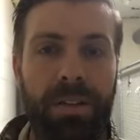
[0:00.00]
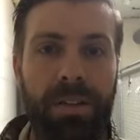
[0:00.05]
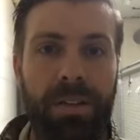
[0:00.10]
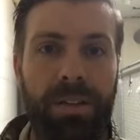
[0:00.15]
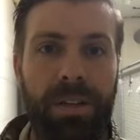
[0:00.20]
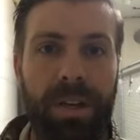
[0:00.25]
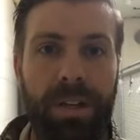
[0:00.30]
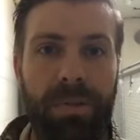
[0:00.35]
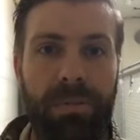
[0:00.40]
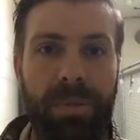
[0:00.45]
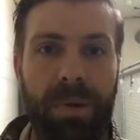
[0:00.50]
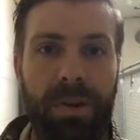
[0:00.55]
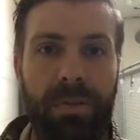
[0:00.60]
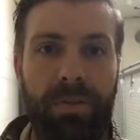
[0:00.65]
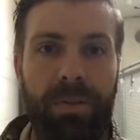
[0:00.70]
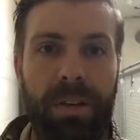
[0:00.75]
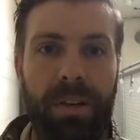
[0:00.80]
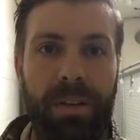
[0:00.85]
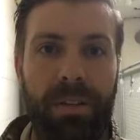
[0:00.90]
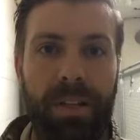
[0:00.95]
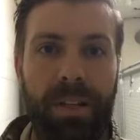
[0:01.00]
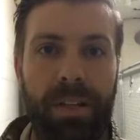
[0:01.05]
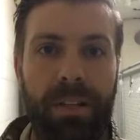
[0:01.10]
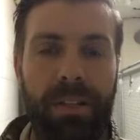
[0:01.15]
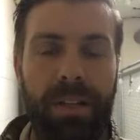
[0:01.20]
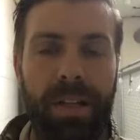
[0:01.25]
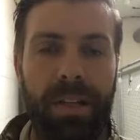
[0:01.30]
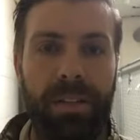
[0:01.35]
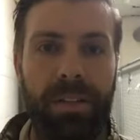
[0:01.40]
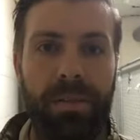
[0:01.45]
Josh Boutwell, he
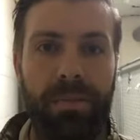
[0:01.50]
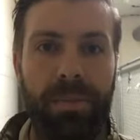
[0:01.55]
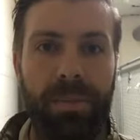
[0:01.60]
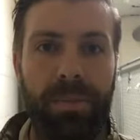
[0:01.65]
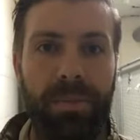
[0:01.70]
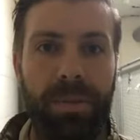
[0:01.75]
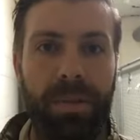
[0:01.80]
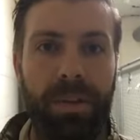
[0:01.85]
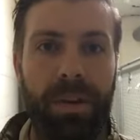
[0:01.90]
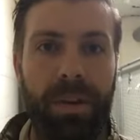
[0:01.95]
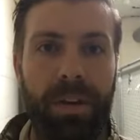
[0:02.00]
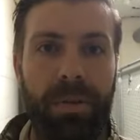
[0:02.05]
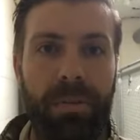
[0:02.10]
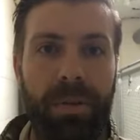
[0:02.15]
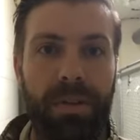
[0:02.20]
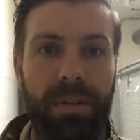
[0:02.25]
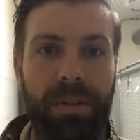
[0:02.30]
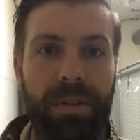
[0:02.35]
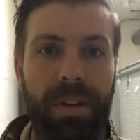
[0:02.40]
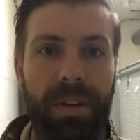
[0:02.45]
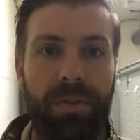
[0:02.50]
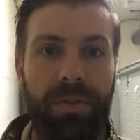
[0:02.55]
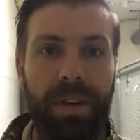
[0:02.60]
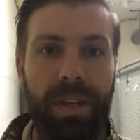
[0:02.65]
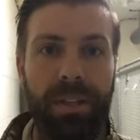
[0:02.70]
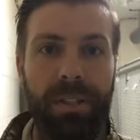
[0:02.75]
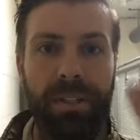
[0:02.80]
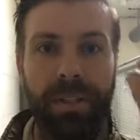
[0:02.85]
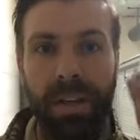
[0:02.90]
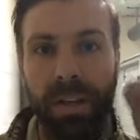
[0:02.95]
likes it, must be talking about
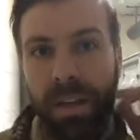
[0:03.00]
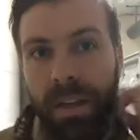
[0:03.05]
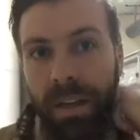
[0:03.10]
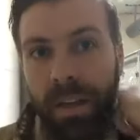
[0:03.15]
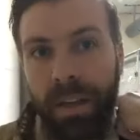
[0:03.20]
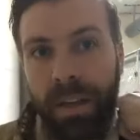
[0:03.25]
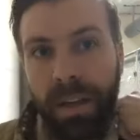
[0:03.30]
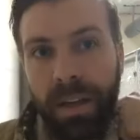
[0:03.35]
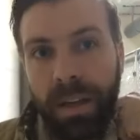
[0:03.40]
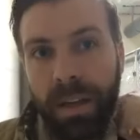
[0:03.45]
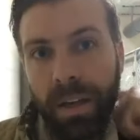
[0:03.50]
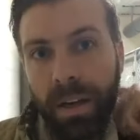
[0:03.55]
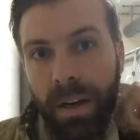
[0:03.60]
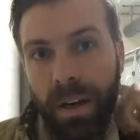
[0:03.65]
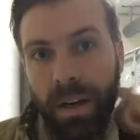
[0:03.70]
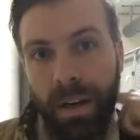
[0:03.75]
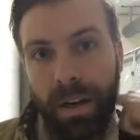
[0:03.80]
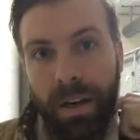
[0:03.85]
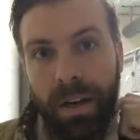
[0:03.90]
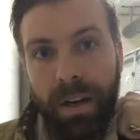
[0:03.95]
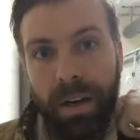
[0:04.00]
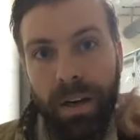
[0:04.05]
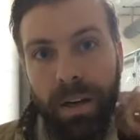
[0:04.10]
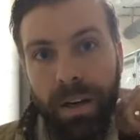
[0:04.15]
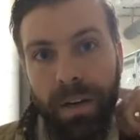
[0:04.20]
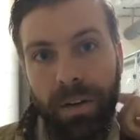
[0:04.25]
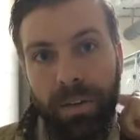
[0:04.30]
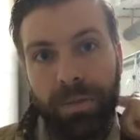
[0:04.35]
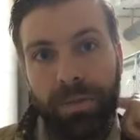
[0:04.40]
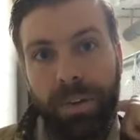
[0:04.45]
ScuffX.
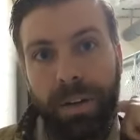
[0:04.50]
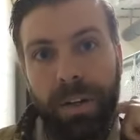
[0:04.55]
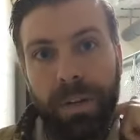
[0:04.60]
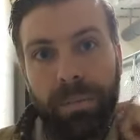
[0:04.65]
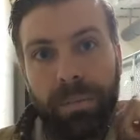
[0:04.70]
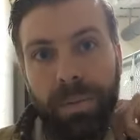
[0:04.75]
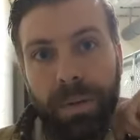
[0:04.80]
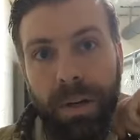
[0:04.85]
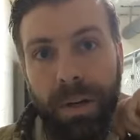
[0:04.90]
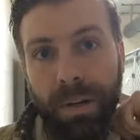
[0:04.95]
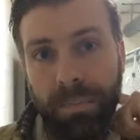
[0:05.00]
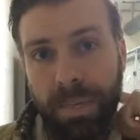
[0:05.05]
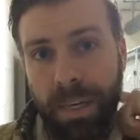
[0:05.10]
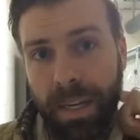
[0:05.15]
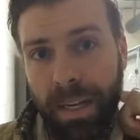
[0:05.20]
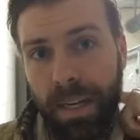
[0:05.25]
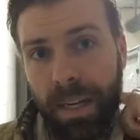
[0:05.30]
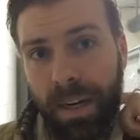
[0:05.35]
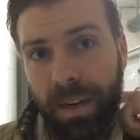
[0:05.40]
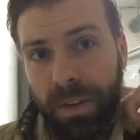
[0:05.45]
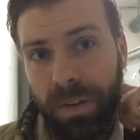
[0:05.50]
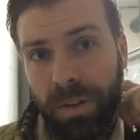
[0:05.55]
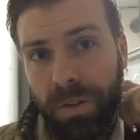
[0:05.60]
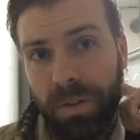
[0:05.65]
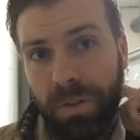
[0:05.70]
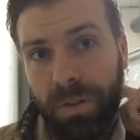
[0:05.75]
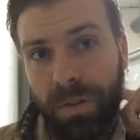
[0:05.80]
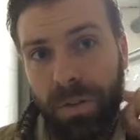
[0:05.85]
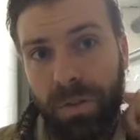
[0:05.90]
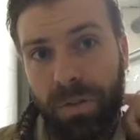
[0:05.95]
Uh, Philip, I'm digging how you
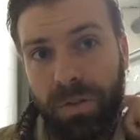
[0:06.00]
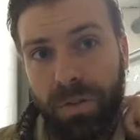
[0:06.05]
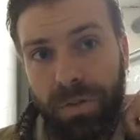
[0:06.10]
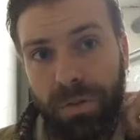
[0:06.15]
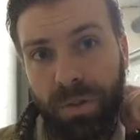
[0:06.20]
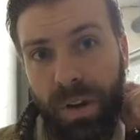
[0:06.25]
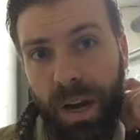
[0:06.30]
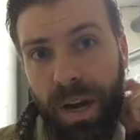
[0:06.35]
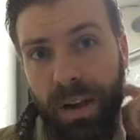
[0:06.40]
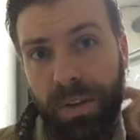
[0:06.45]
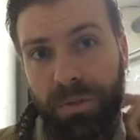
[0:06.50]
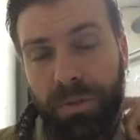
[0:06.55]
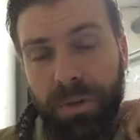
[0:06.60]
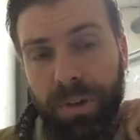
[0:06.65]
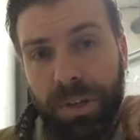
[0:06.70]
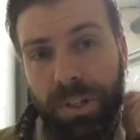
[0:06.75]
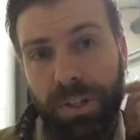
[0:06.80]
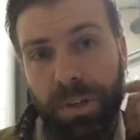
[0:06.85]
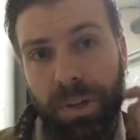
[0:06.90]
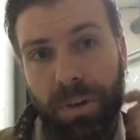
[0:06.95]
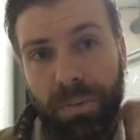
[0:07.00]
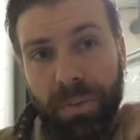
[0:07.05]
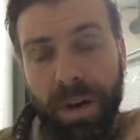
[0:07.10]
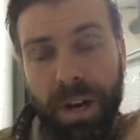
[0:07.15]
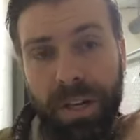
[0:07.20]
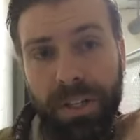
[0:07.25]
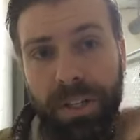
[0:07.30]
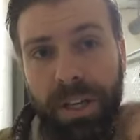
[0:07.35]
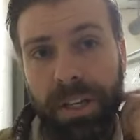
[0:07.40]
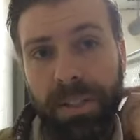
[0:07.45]
do the Google Drive for each of your
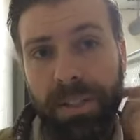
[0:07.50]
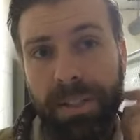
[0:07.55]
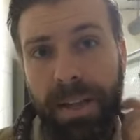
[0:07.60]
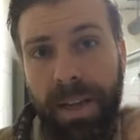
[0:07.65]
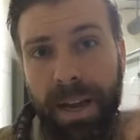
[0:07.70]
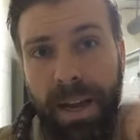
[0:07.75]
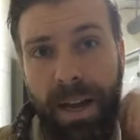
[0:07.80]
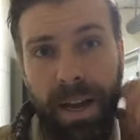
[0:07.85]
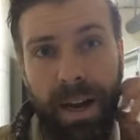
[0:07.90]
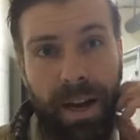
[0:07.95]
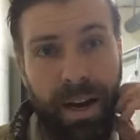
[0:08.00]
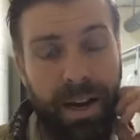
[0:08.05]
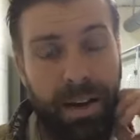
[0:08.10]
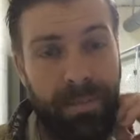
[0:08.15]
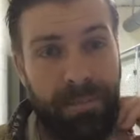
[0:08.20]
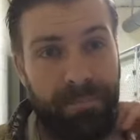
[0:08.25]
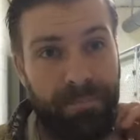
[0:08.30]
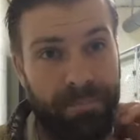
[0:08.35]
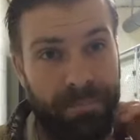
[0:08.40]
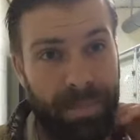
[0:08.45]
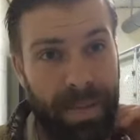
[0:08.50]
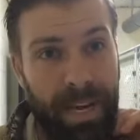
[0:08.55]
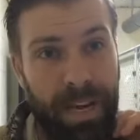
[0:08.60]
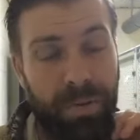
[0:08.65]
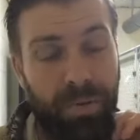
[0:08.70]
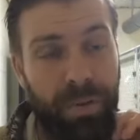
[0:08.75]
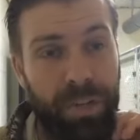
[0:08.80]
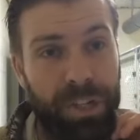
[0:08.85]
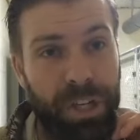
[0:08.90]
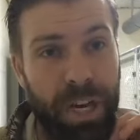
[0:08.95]
projects. Um, I
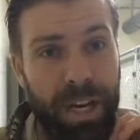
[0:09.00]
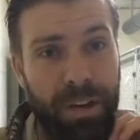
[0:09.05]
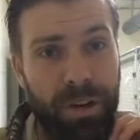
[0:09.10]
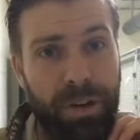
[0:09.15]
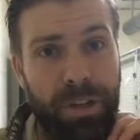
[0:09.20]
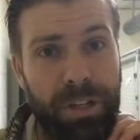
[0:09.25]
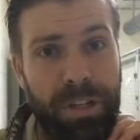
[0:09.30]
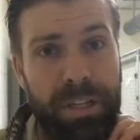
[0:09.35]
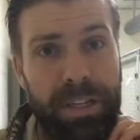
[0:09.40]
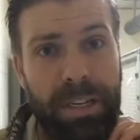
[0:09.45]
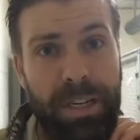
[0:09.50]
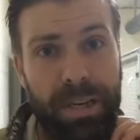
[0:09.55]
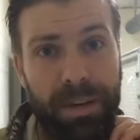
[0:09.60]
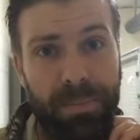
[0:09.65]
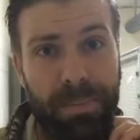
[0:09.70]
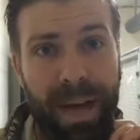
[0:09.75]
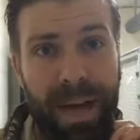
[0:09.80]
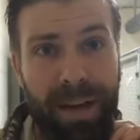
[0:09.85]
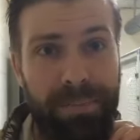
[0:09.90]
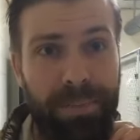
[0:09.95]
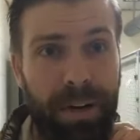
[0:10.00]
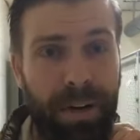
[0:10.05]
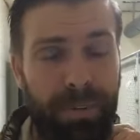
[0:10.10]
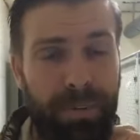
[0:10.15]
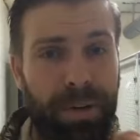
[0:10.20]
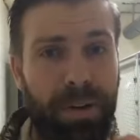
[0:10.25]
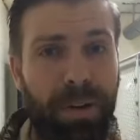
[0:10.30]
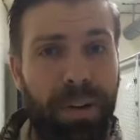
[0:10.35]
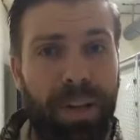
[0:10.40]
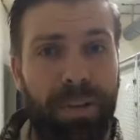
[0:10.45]
wish I could uh, pop it up
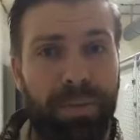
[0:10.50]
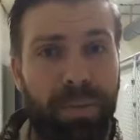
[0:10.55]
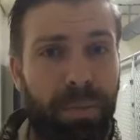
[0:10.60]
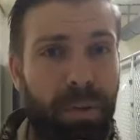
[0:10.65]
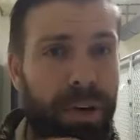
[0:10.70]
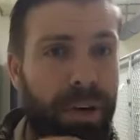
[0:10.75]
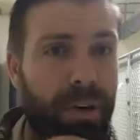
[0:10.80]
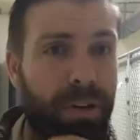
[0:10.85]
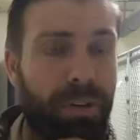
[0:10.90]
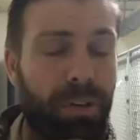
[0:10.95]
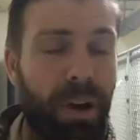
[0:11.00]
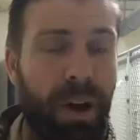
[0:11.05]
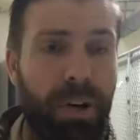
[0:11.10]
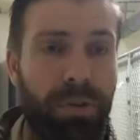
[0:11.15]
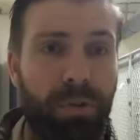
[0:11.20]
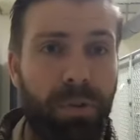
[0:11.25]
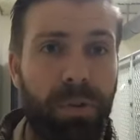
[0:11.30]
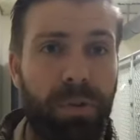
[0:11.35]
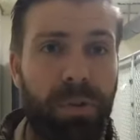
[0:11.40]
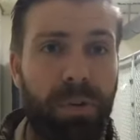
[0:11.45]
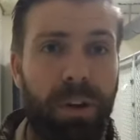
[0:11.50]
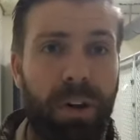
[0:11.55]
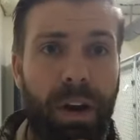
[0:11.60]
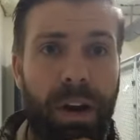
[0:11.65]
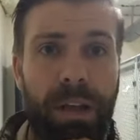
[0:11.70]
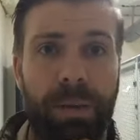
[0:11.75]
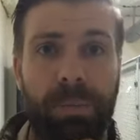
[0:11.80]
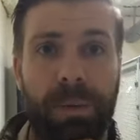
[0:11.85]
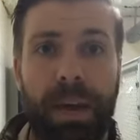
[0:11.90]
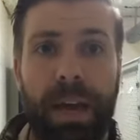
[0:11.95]
here. I'll have to bring another iPhone or an
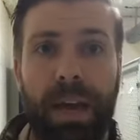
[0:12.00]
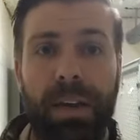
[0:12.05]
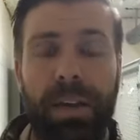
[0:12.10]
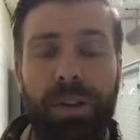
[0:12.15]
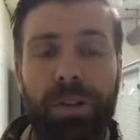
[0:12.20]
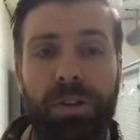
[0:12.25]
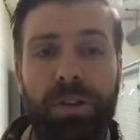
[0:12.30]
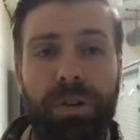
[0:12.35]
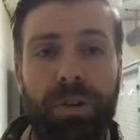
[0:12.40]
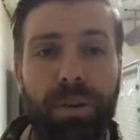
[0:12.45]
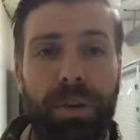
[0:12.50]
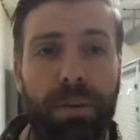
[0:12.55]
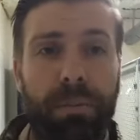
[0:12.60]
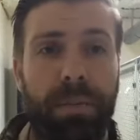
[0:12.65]
iPad and show you.